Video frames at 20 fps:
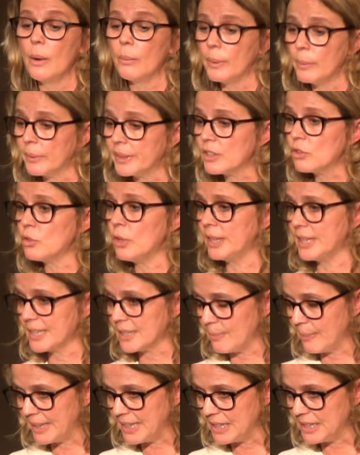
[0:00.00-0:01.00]
we want to train
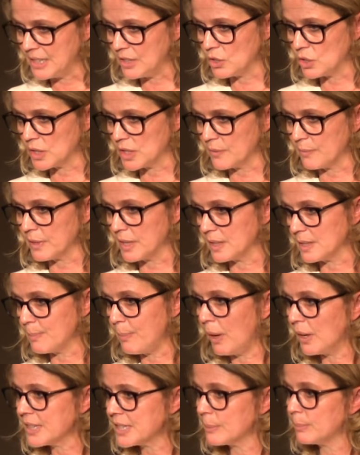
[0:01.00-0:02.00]
as many teachers as
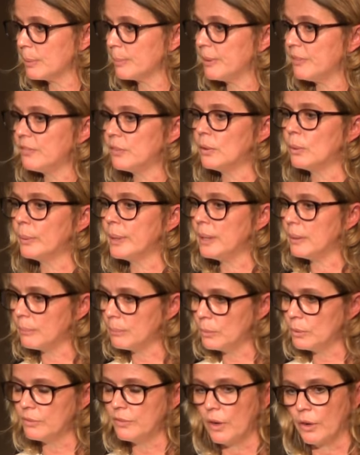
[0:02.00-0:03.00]
possible before we
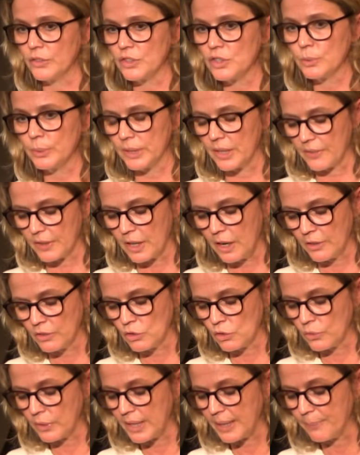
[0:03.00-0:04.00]
move on to another
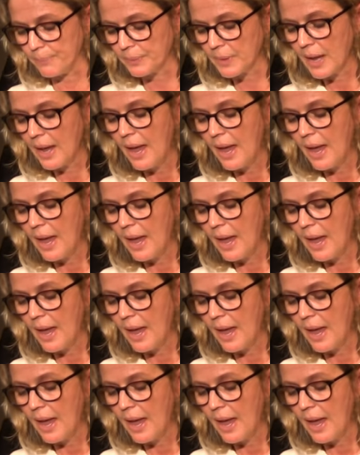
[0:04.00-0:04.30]
country.